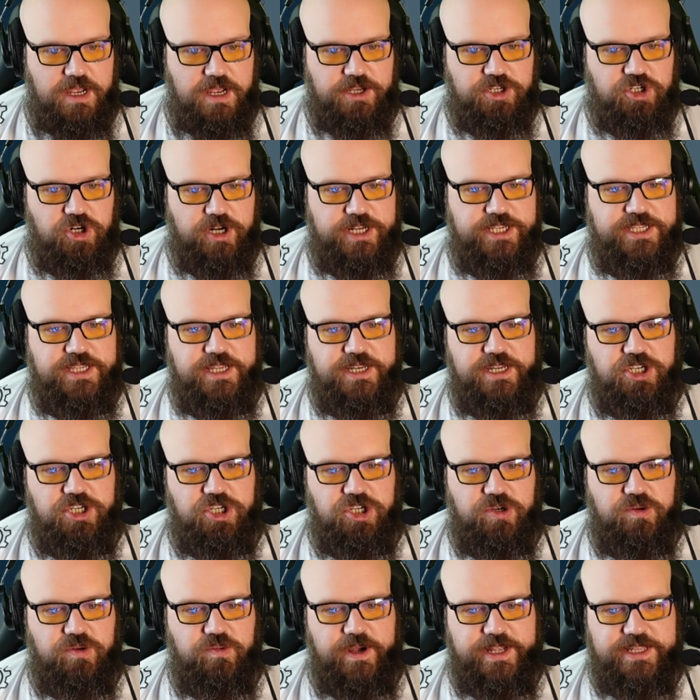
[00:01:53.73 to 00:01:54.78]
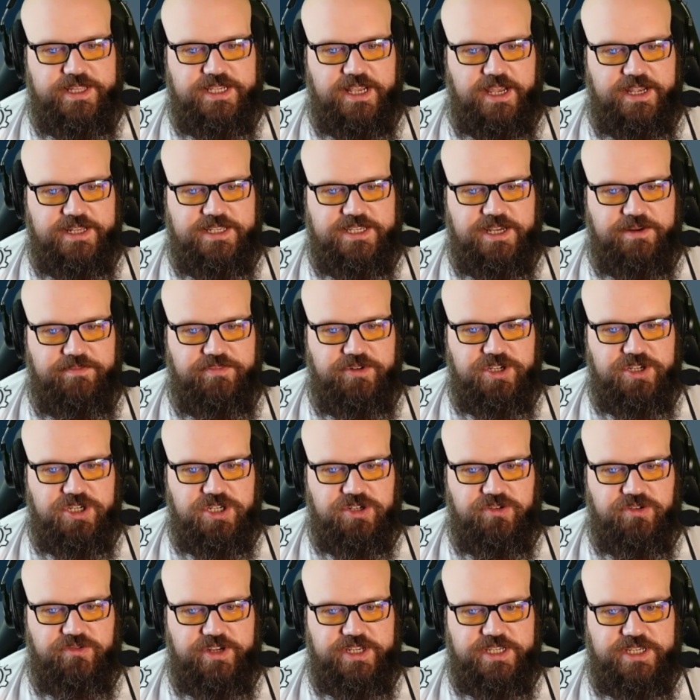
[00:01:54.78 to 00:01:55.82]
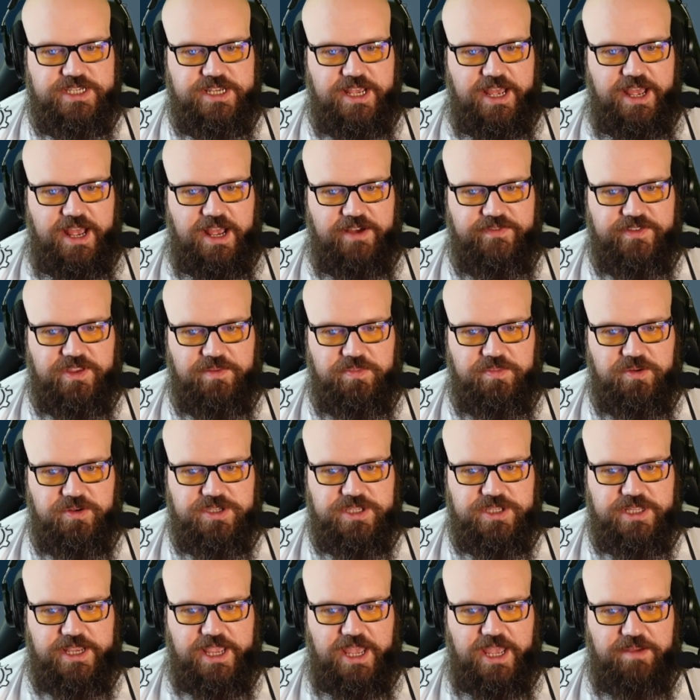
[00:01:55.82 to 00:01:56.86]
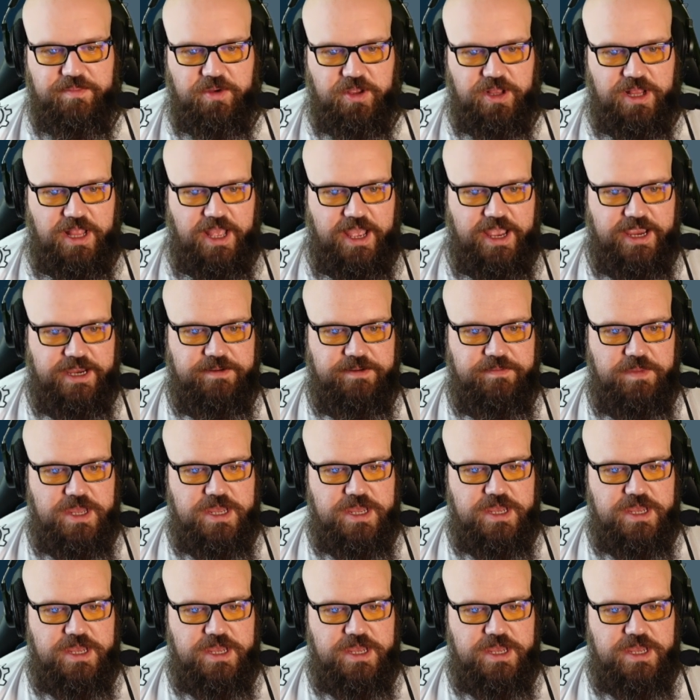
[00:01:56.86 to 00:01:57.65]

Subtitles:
Addressed an issue where tyre temperatures are reset after pausing the game online.